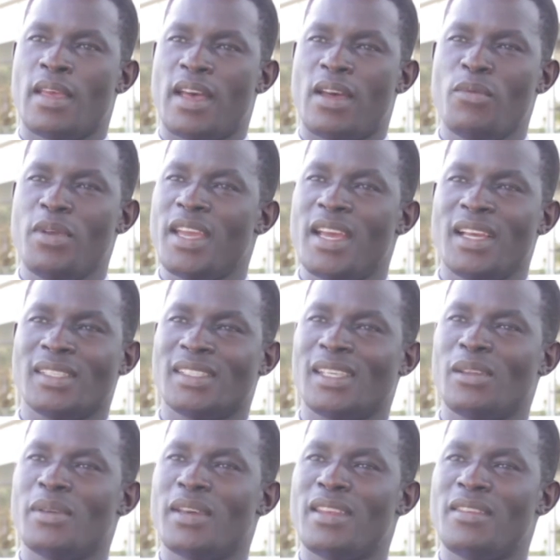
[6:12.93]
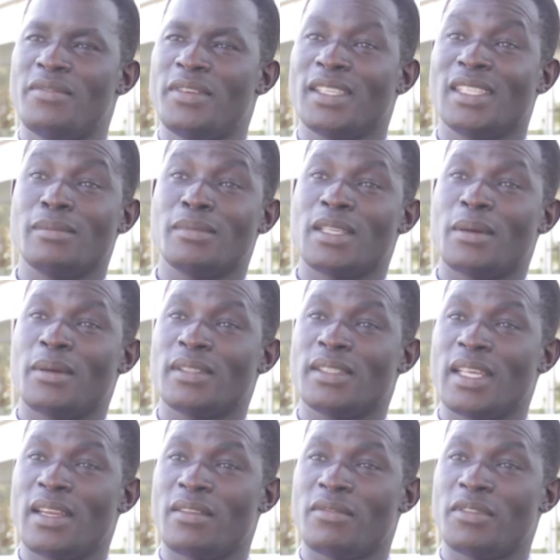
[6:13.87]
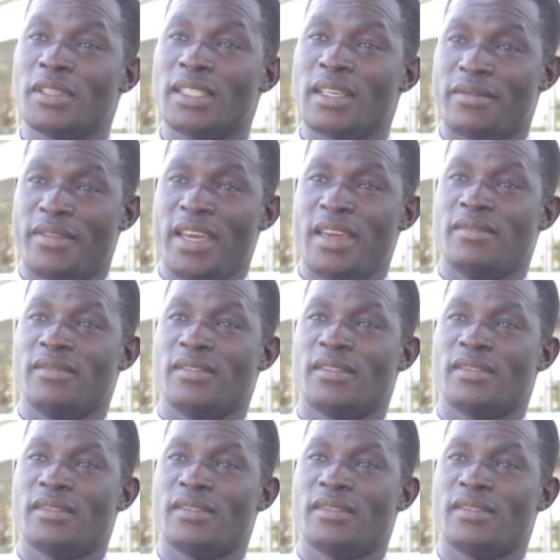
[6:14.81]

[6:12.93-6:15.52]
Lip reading: and we were the victims ourselves. We survived.